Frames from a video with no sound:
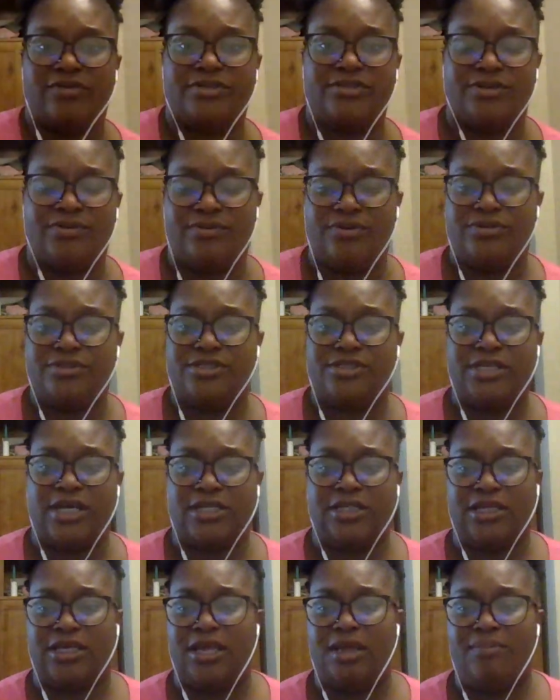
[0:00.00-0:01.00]
so you just
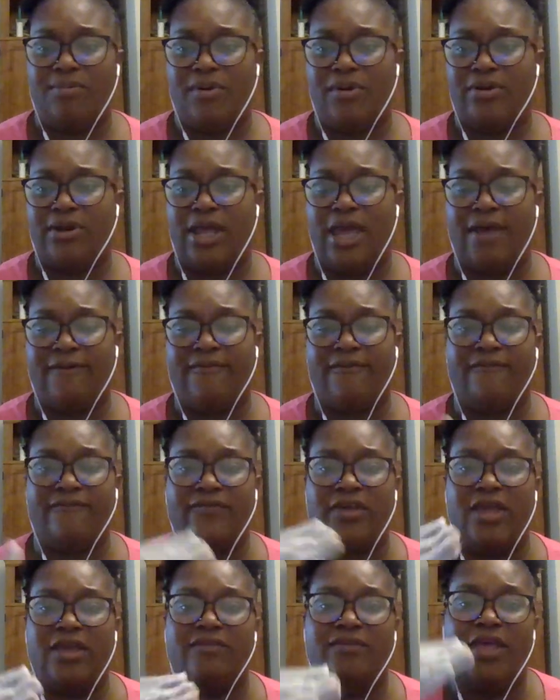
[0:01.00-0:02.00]
have to keep on having
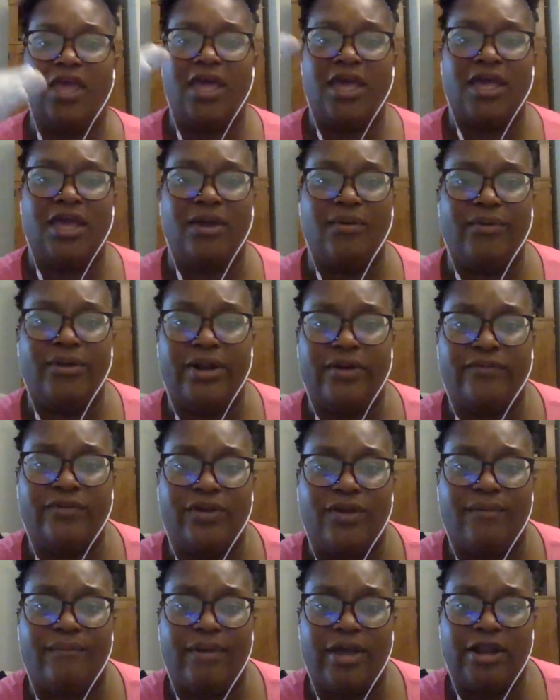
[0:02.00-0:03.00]
faith in whatever
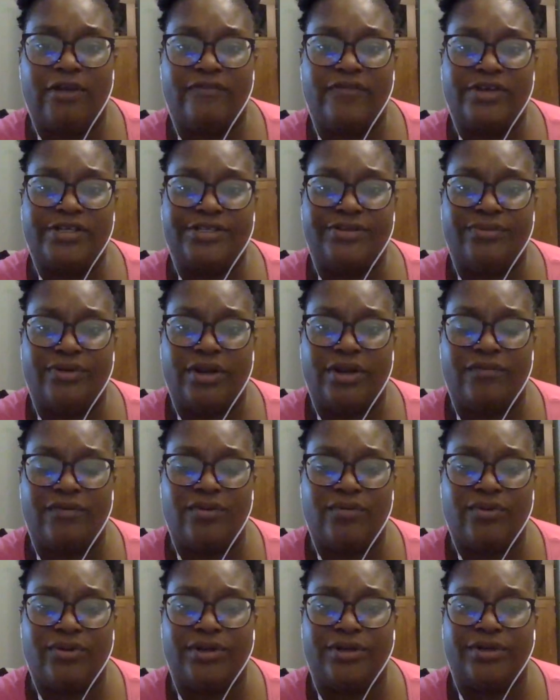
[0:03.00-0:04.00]
you're manifesting, whatever
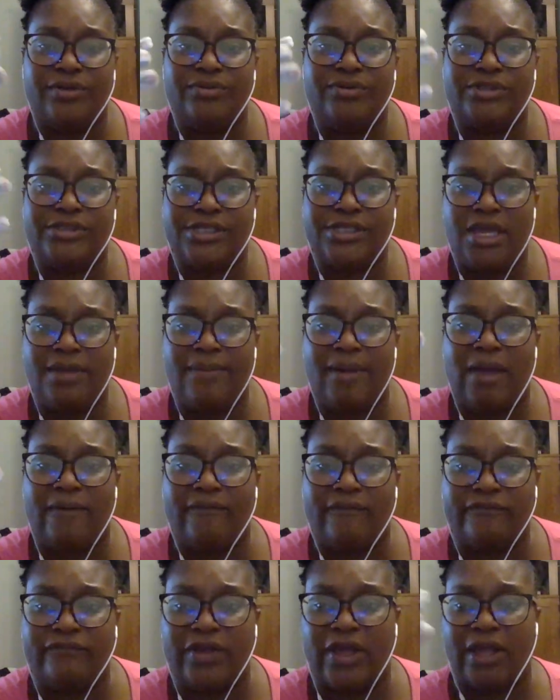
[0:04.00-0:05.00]
you want to do. Just keep
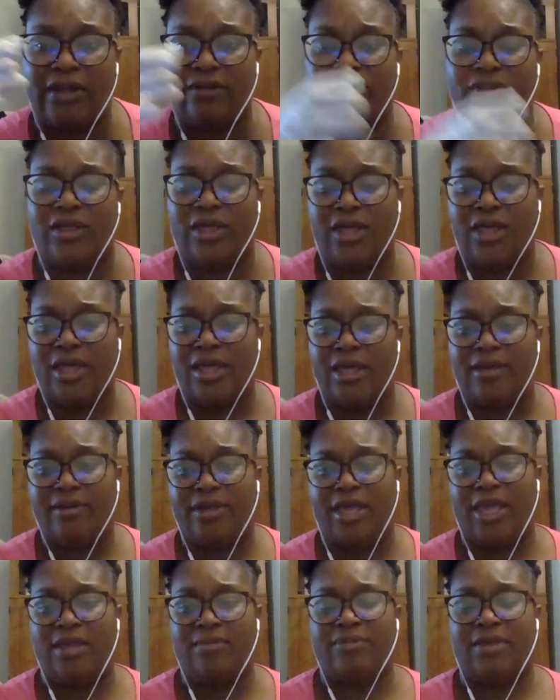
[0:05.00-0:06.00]
having faith.
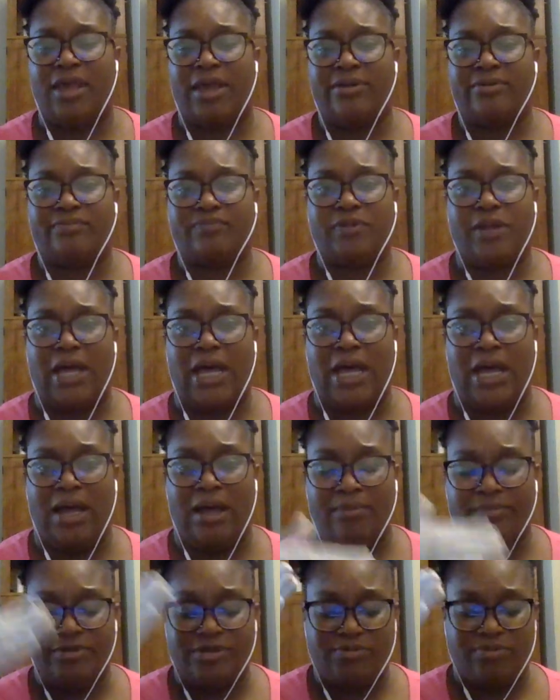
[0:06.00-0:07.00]
Keep that
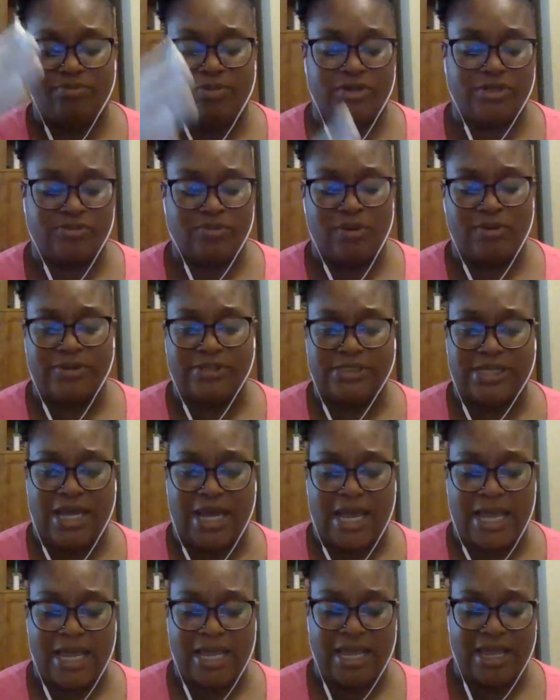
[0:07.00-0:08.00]
your spirits
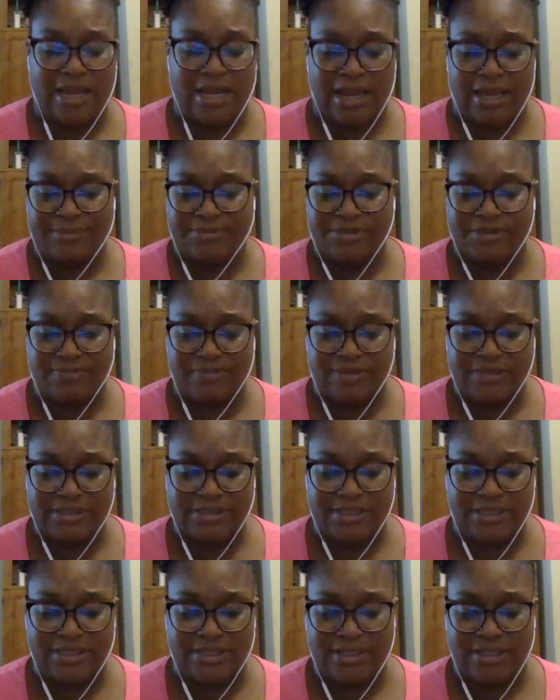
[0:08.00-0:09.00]
high and
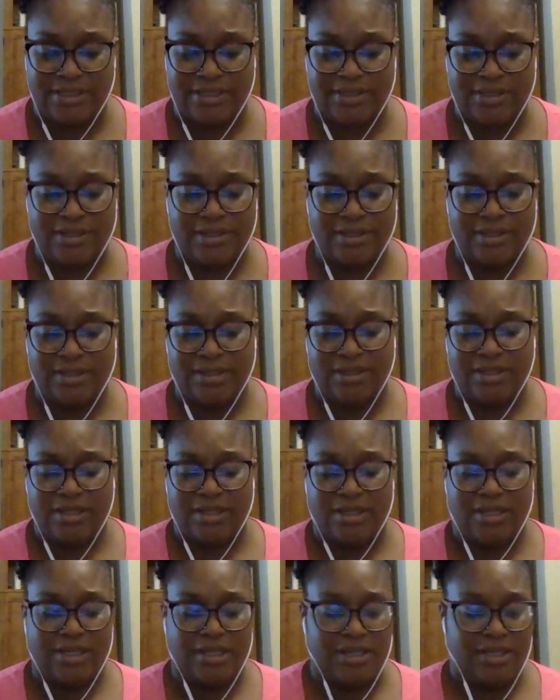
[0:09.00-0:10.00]
optimistic.
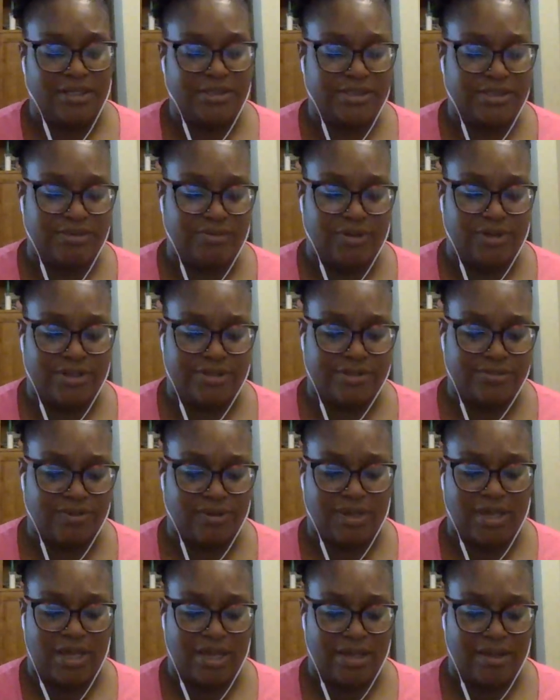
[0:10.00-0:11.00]
Let's see what else we
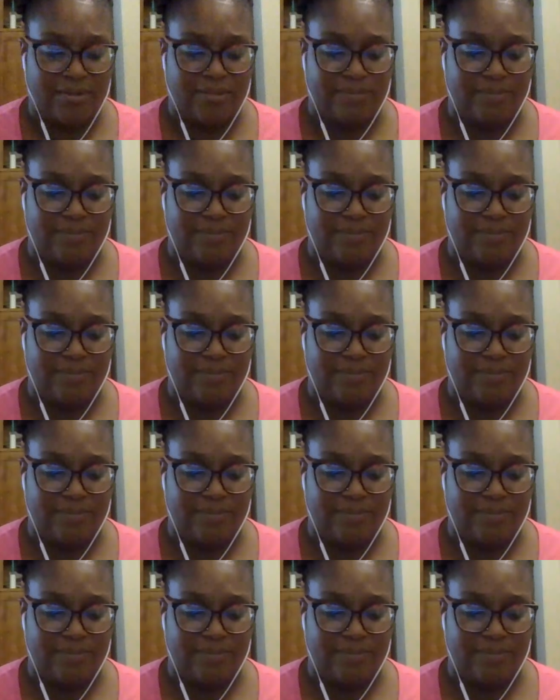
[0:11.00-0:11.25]
got.